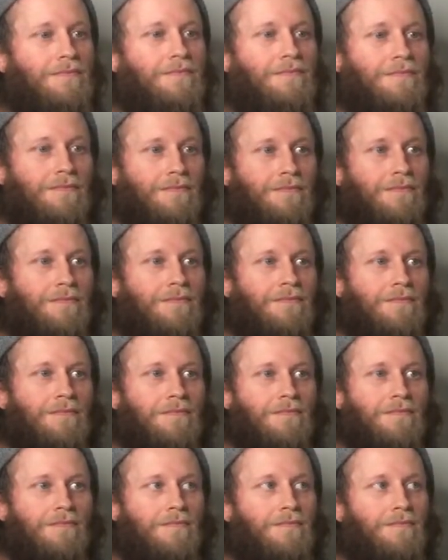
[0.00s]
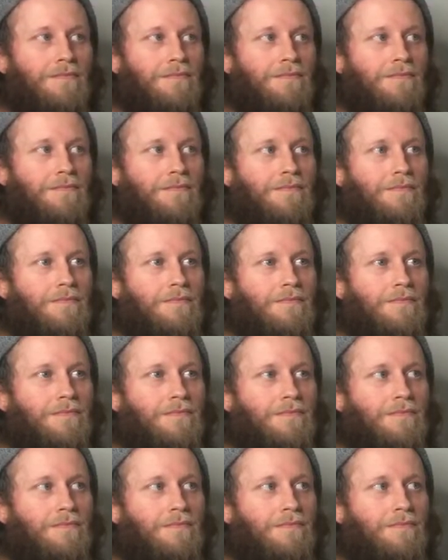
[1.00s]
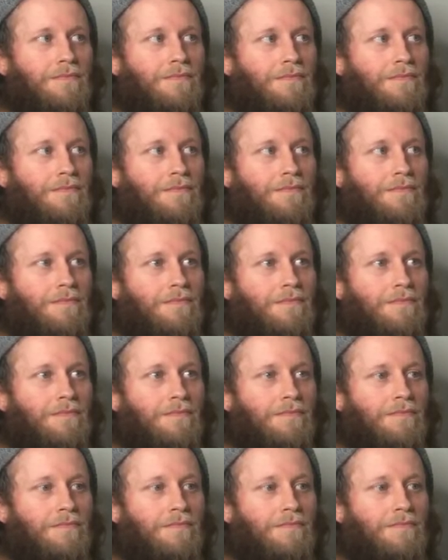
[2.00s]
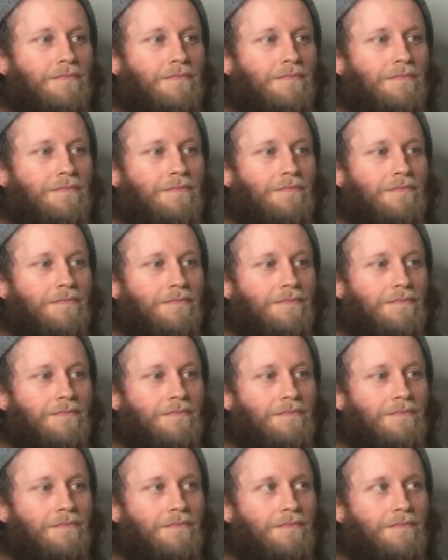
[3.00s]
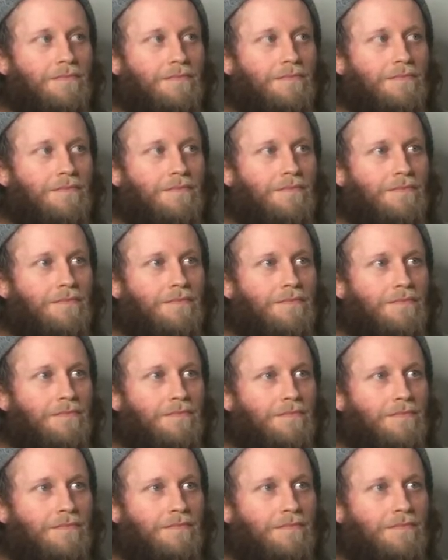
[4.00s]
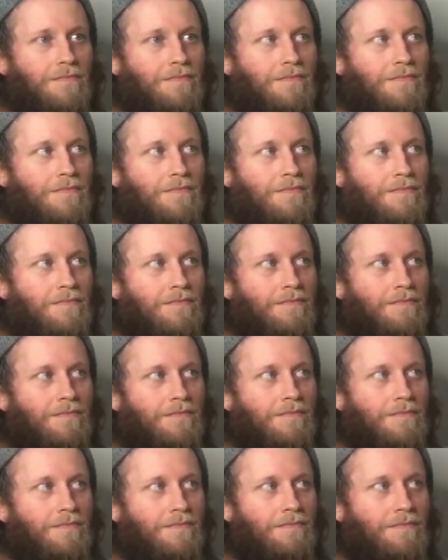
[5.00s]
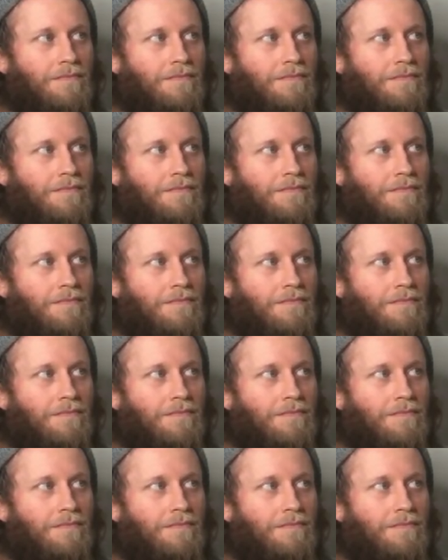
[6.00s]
(not speaking)